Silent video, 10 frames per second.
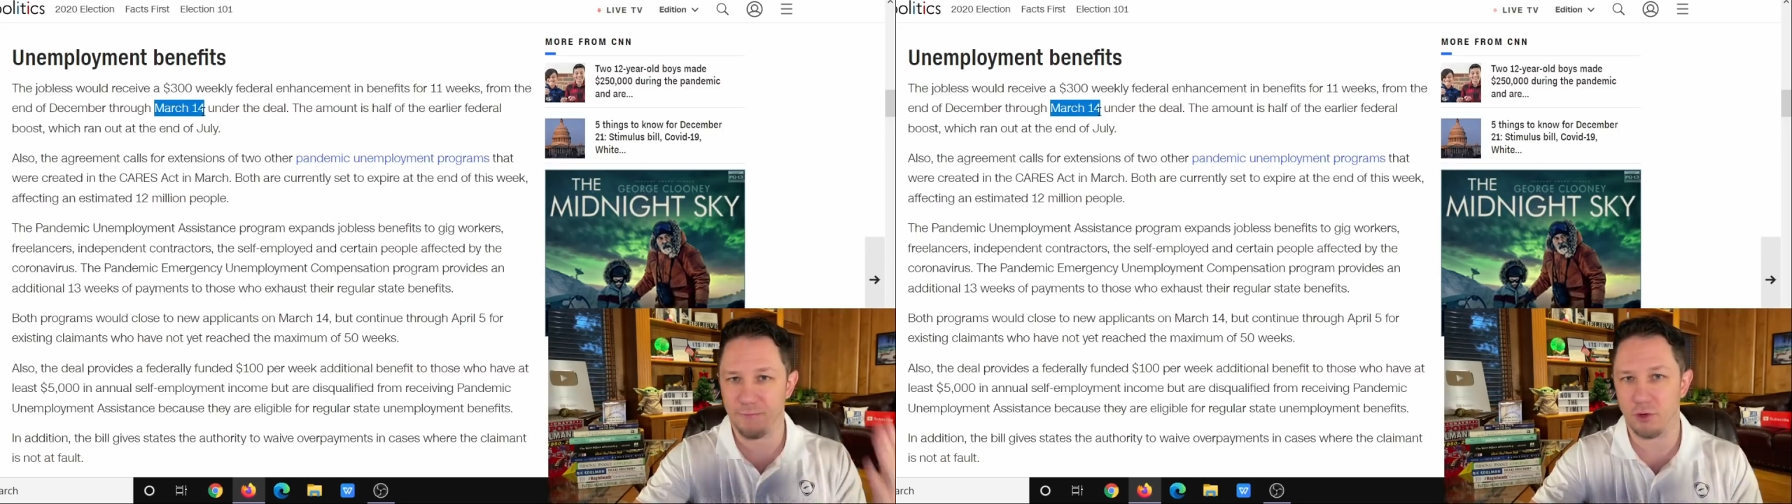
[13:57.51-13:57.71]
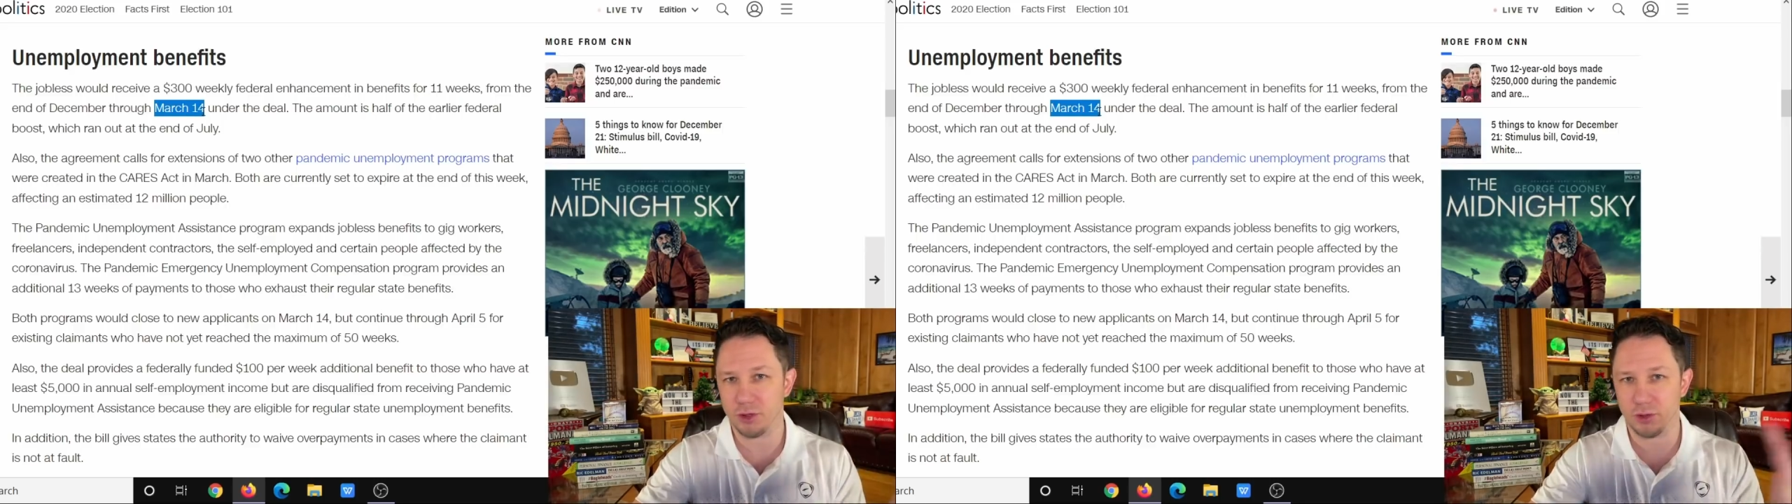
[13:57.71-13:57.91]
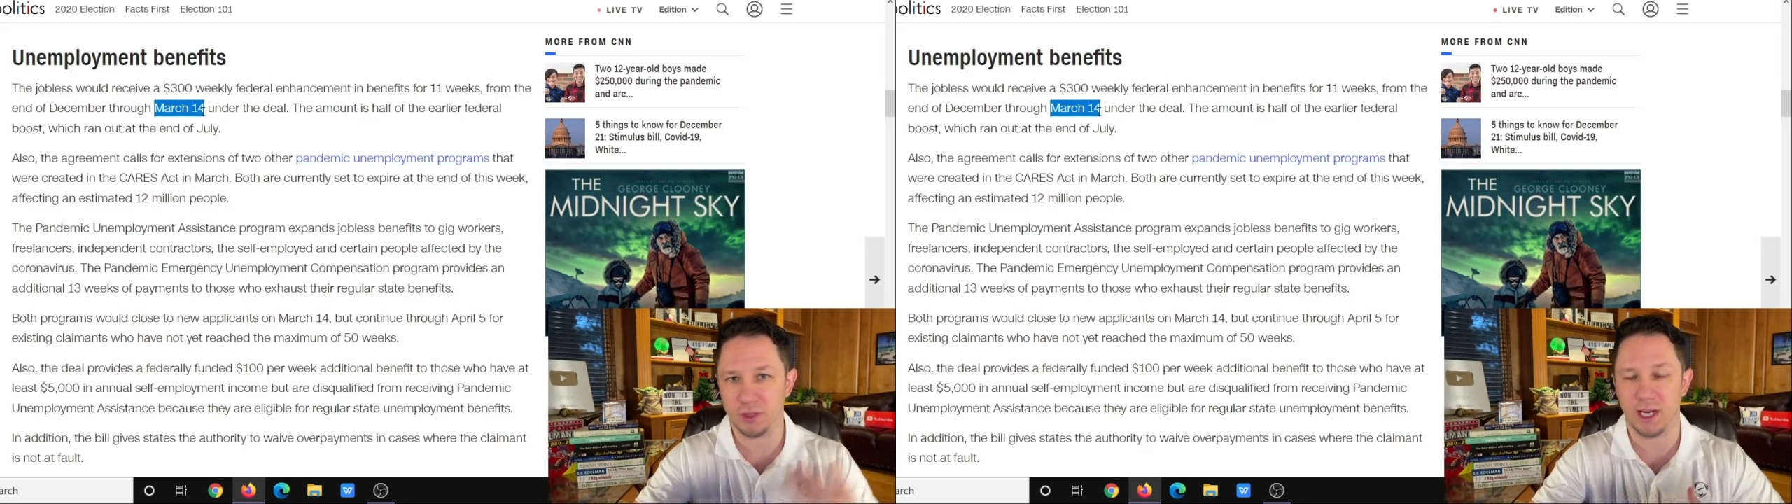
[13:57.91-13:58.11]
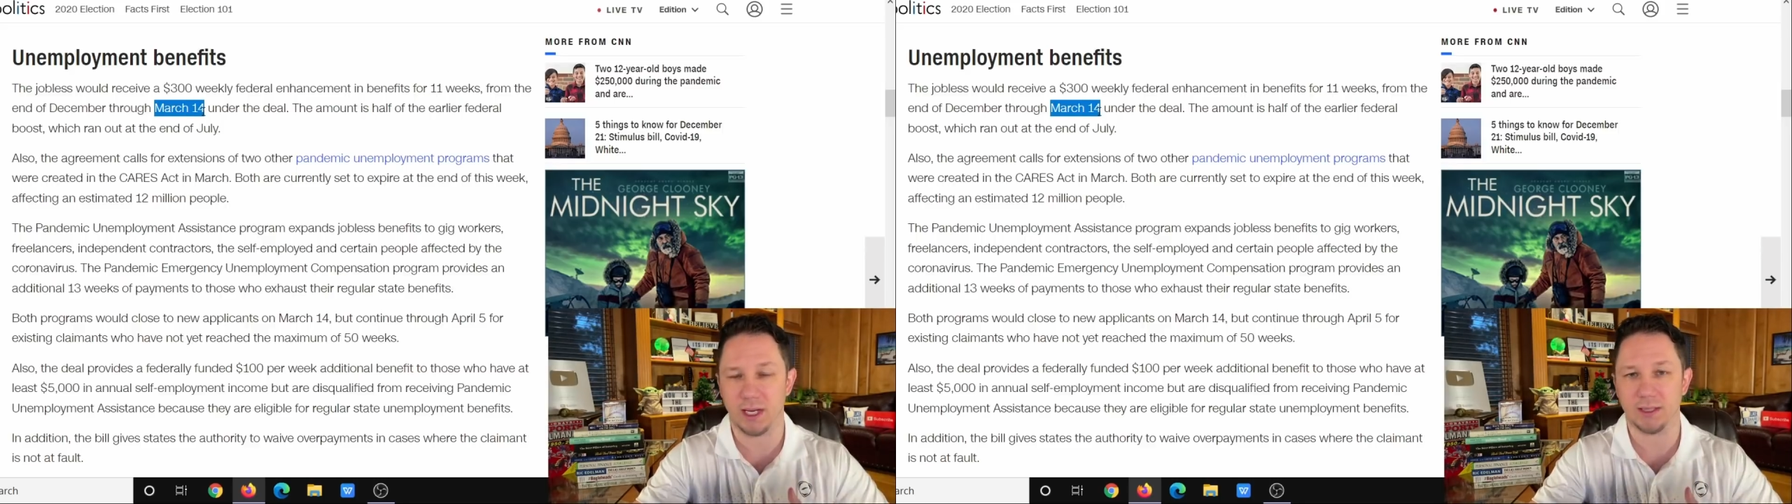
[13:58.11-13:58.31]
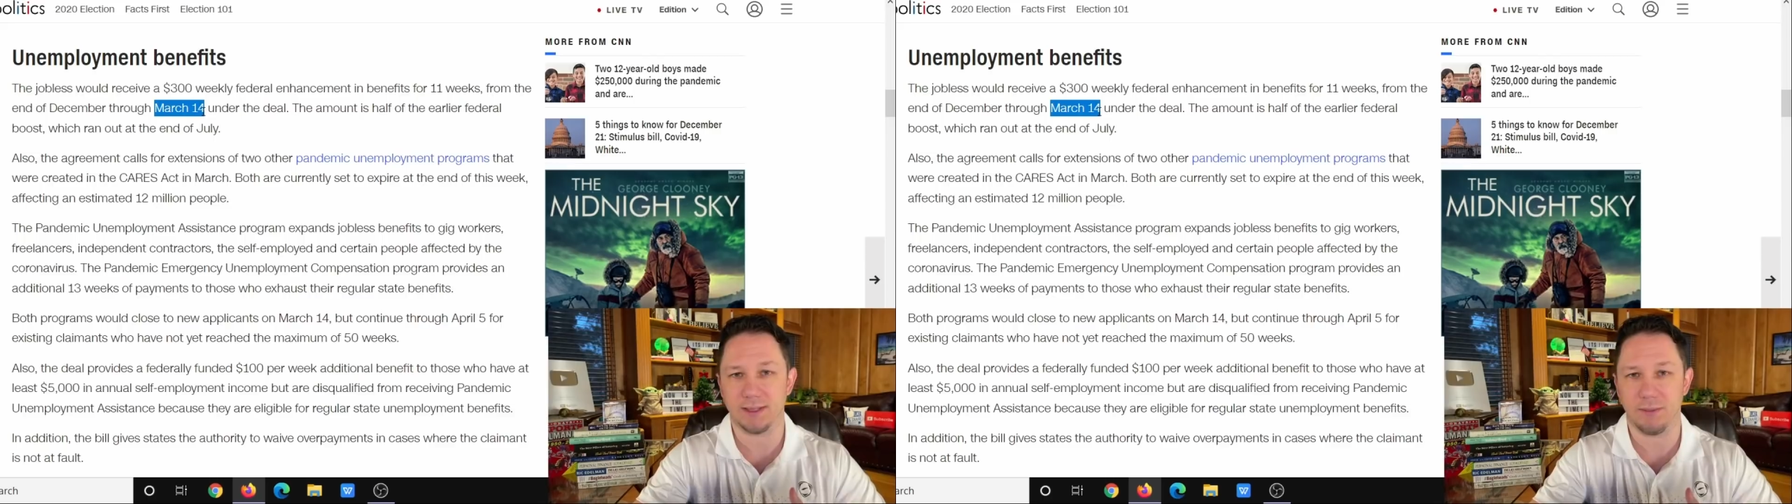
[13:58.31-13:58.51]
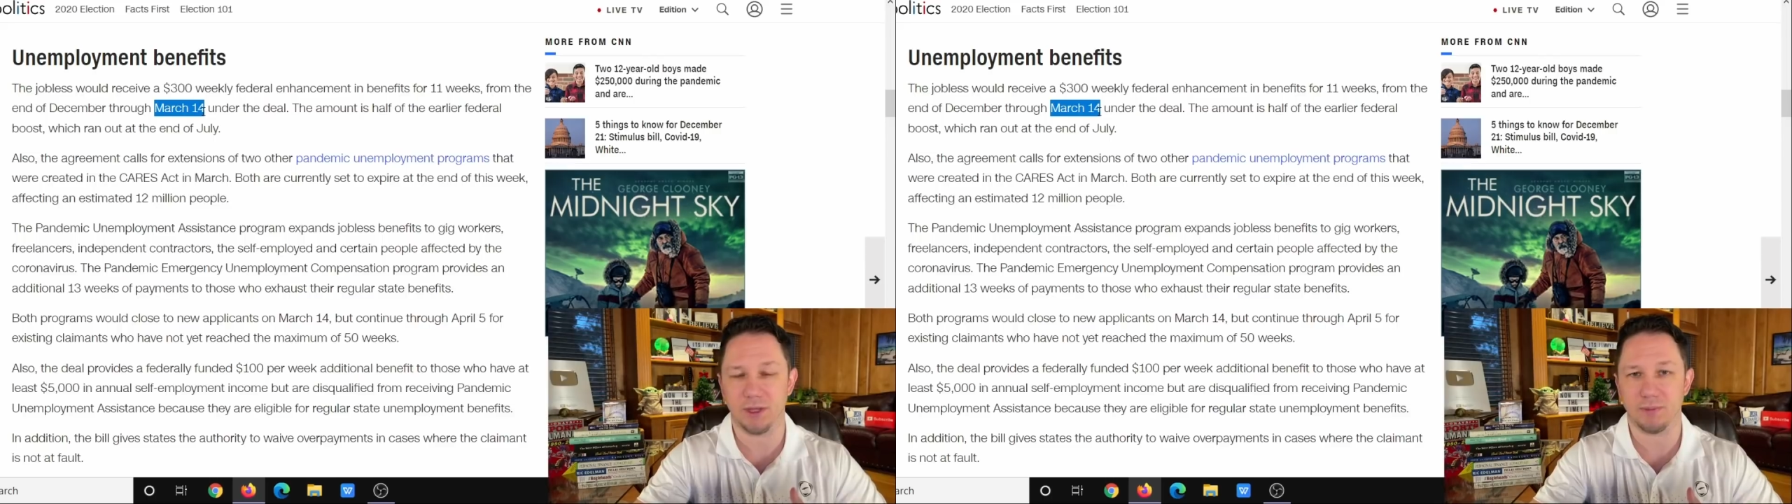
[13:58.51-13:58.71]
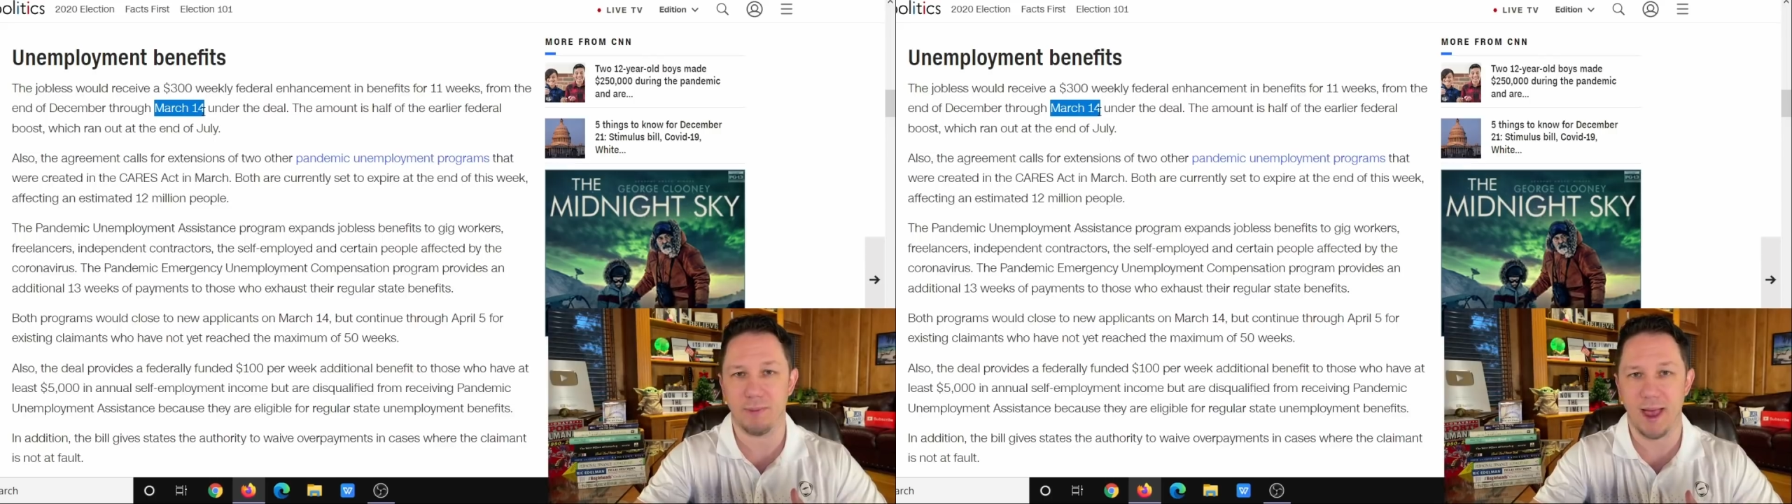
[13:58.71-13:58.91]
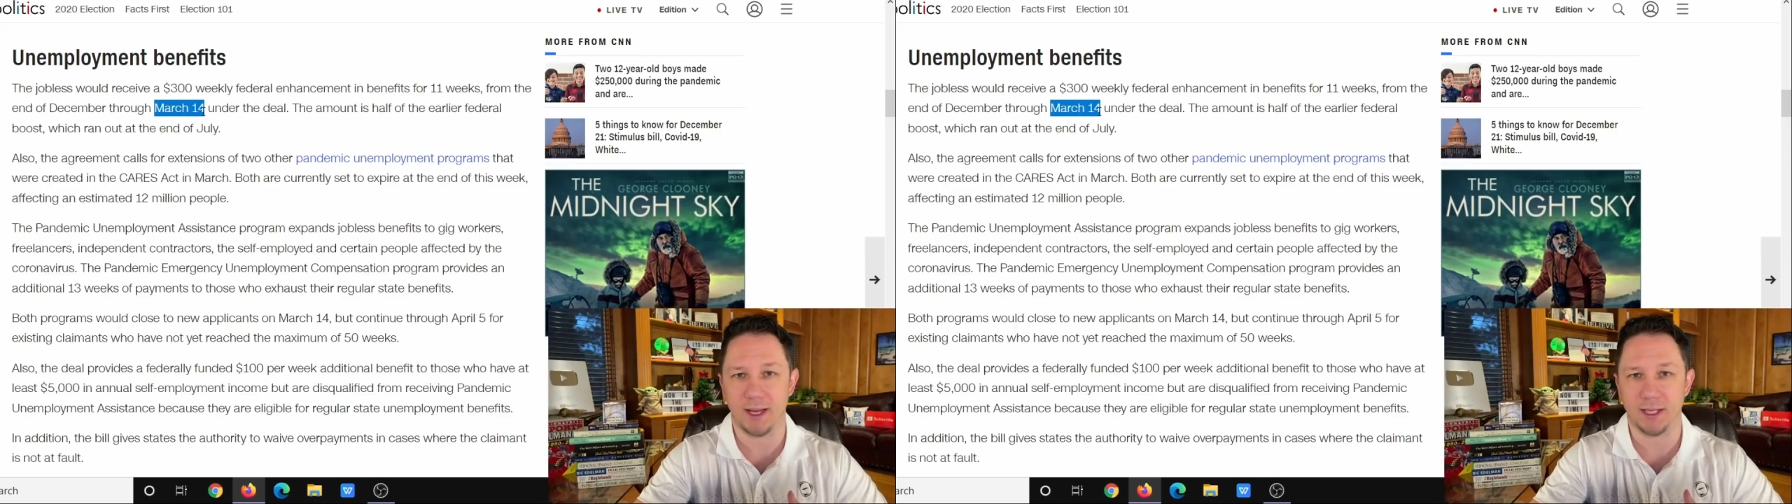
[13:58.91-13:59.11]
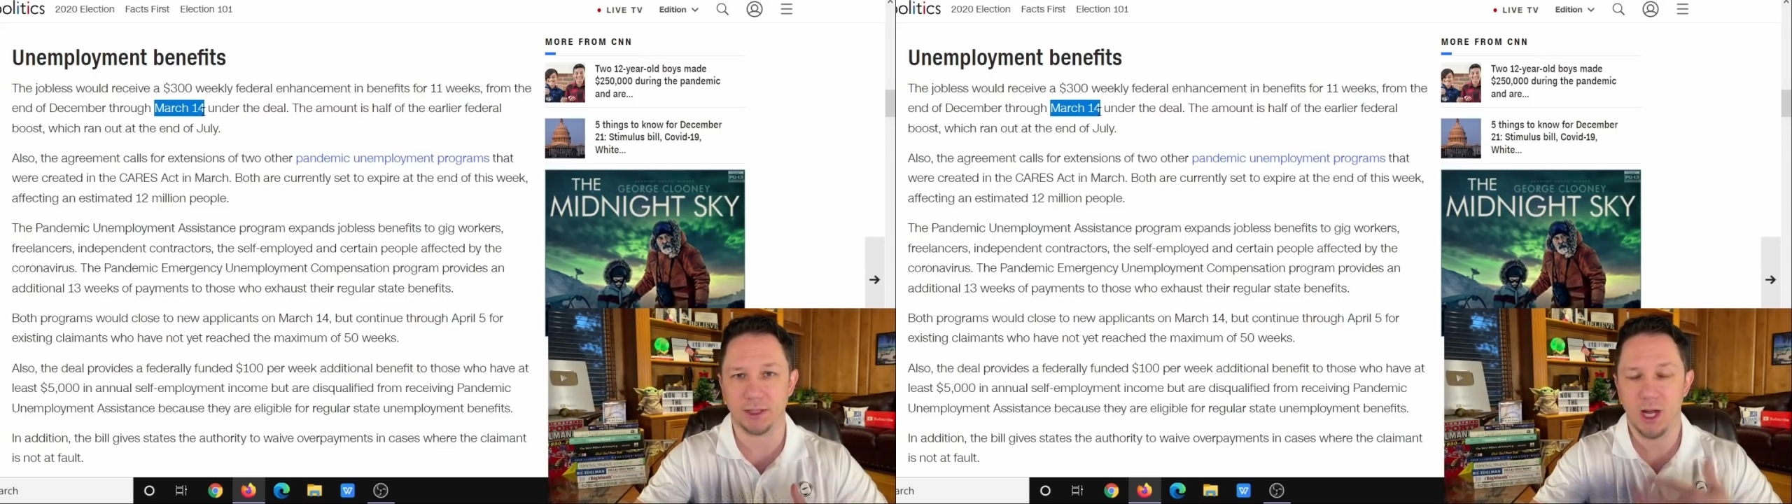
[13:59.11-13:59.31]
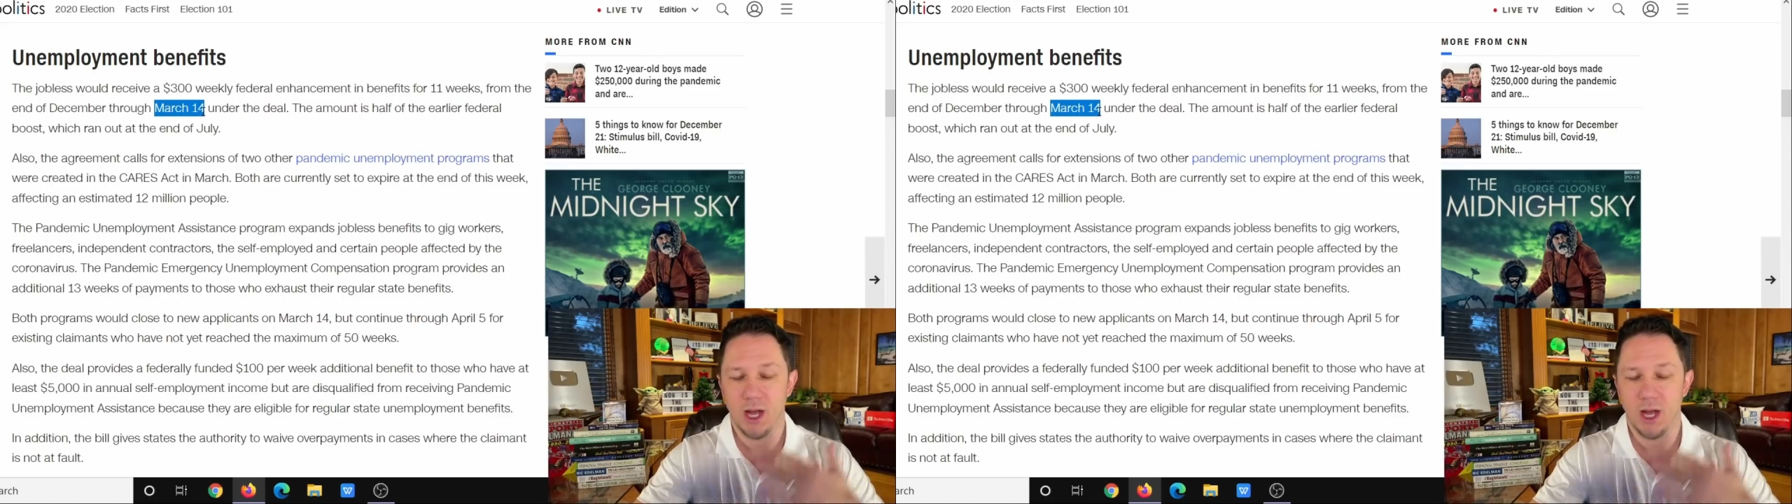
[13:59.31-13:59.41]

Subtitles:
first or second stimulus package